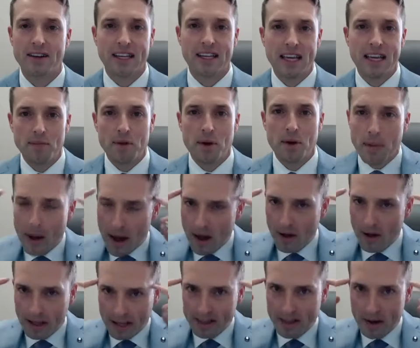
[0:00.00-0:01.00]
to keep how
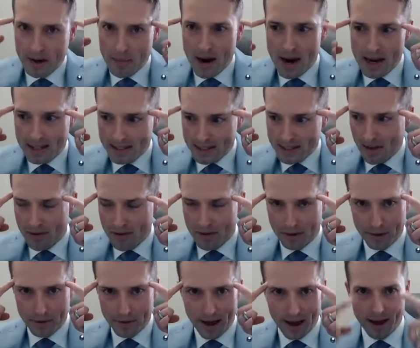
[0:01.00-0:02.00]
to get their mindset
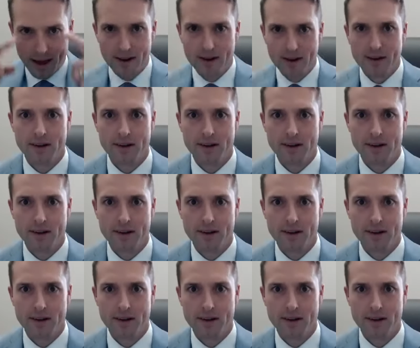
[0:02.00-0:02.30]
through that.